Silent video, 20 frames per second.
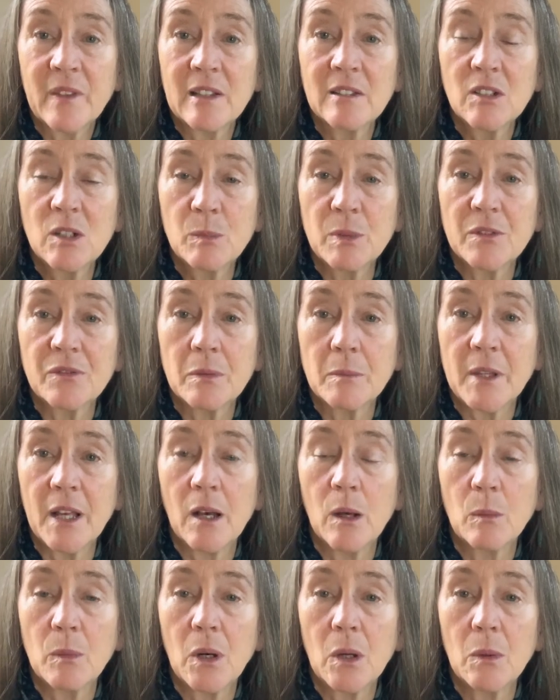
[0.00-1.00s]
A little bit from the
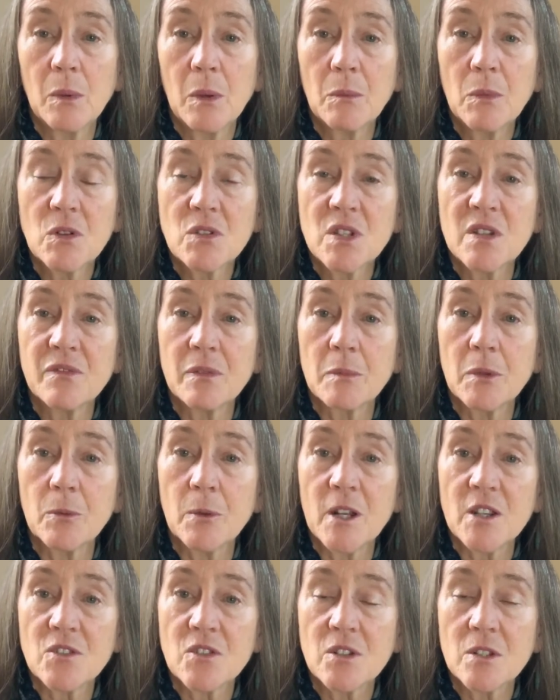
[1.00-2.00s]
elbow, but mostly from the
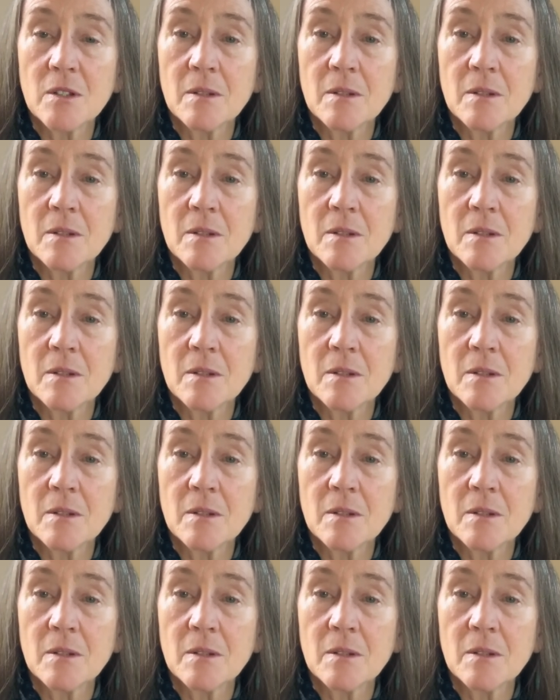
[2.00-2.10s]
wrist.